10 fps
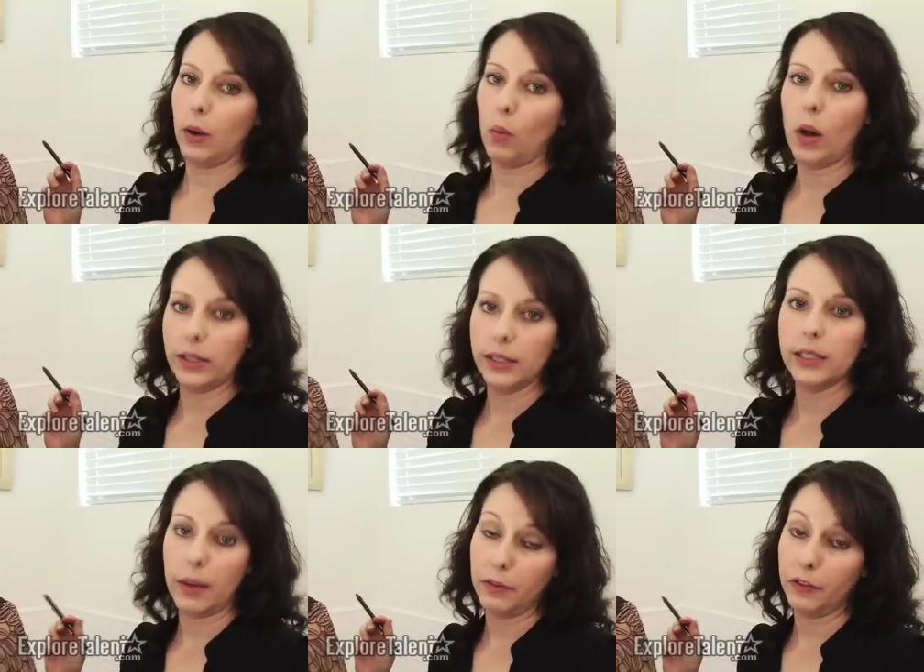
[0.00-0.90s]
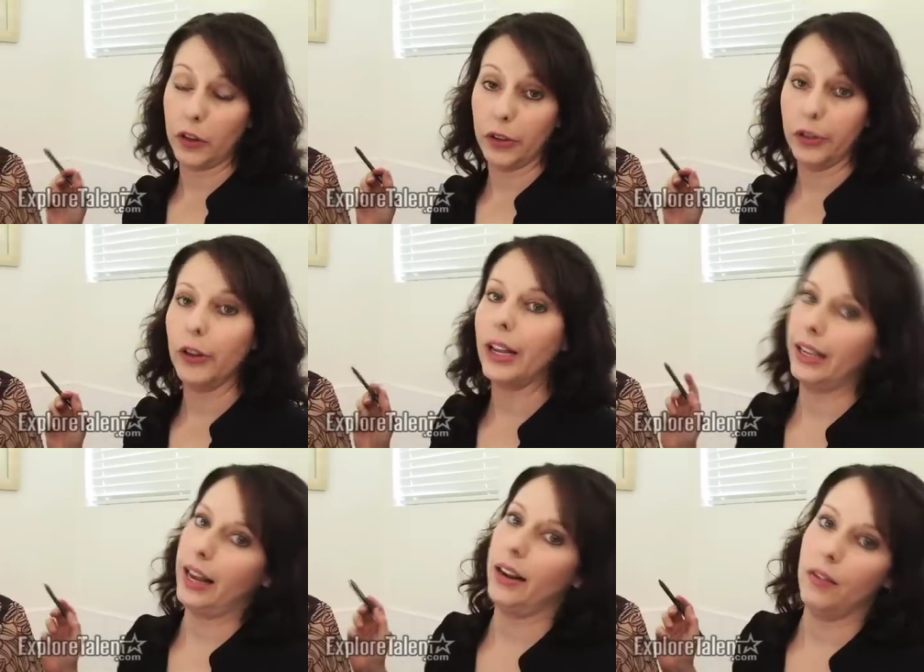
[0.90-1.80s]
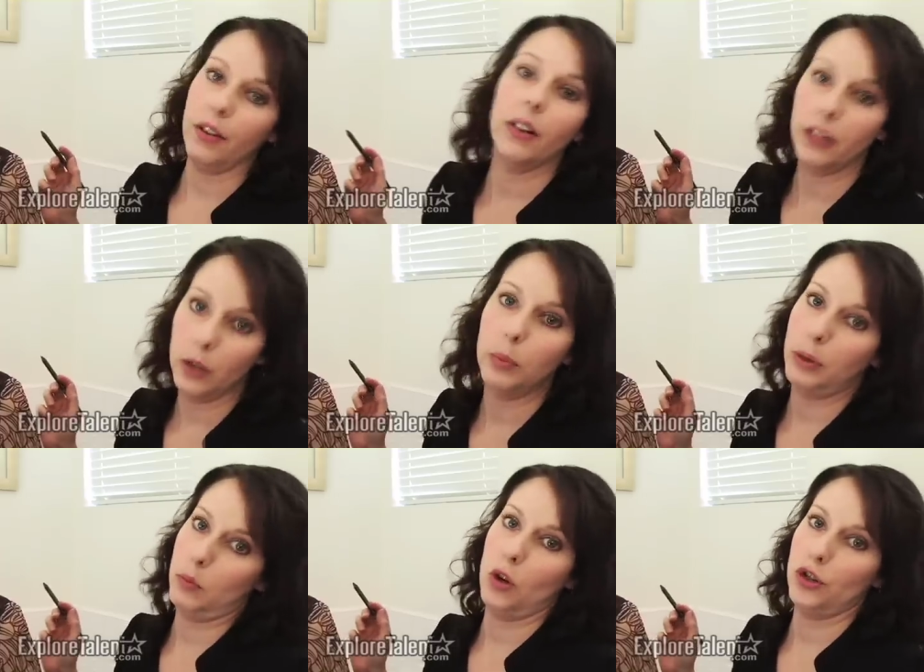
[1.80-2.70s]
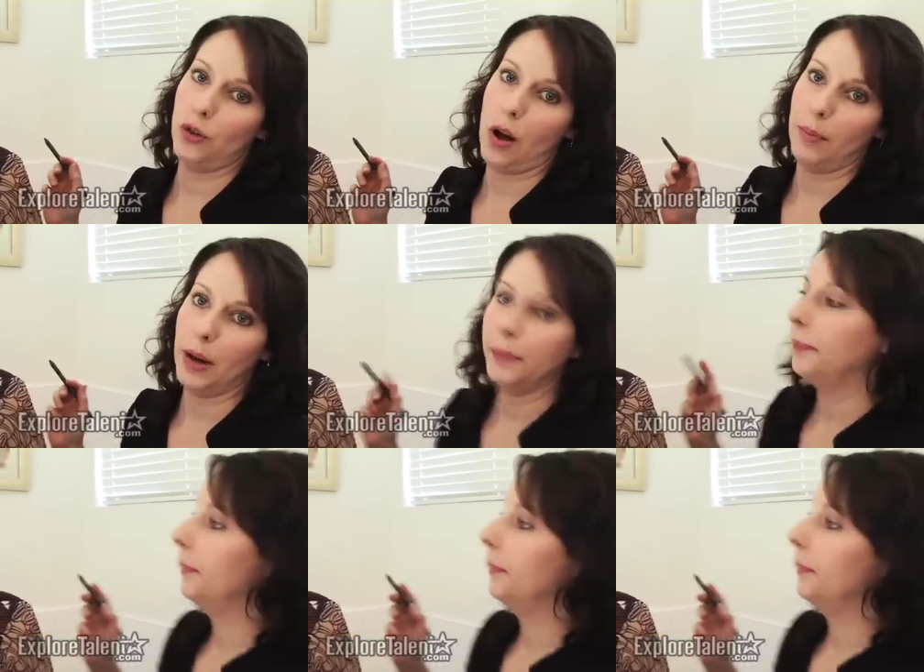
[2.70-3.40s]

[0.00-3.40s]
it one step further and get a little bit more drama.